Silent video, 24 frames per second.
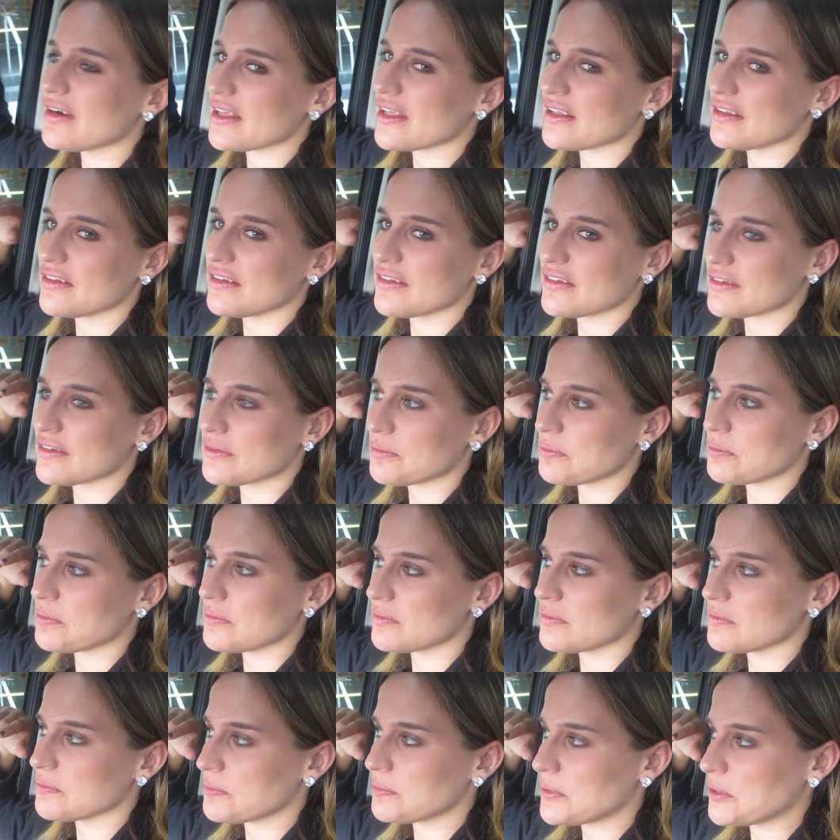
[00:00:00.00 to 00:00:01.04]
and some
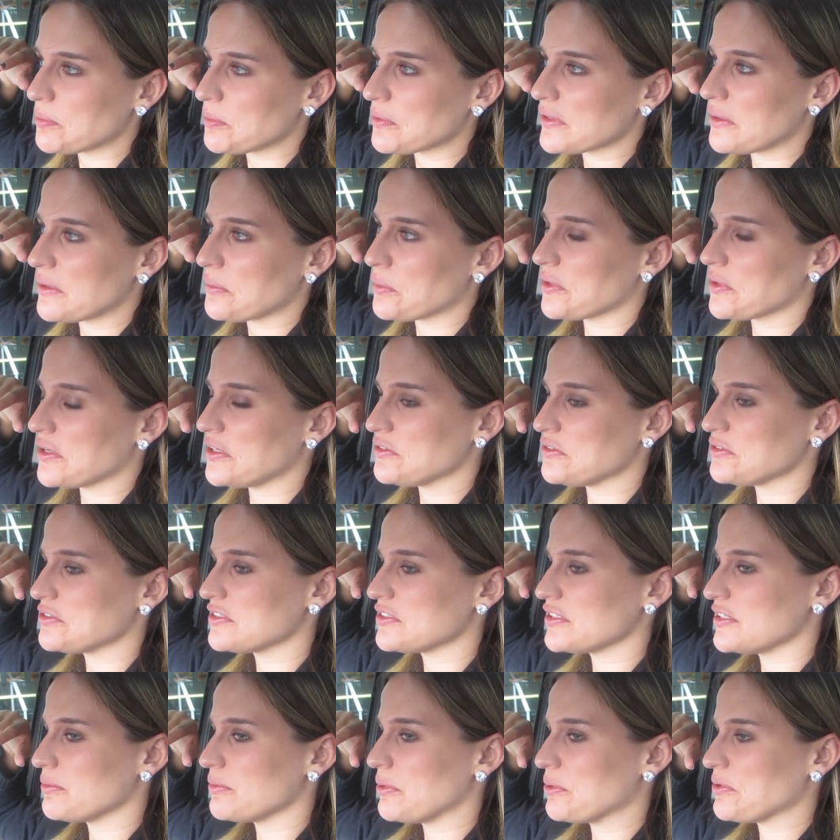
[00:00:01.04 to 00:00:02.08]
people that were
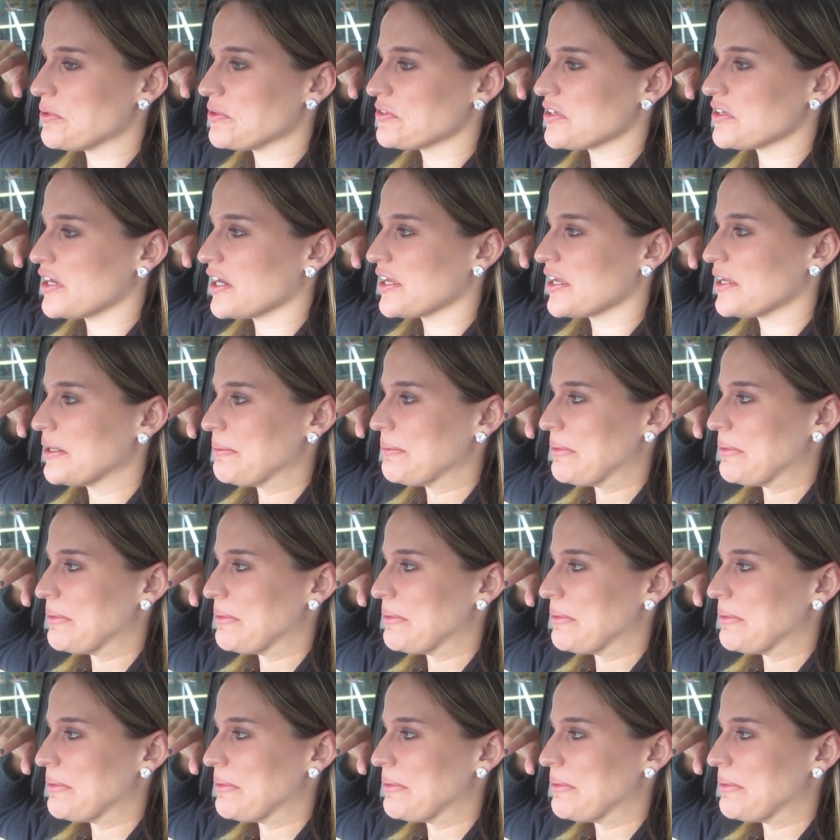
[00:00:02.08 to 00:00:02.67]
interested in what we were talking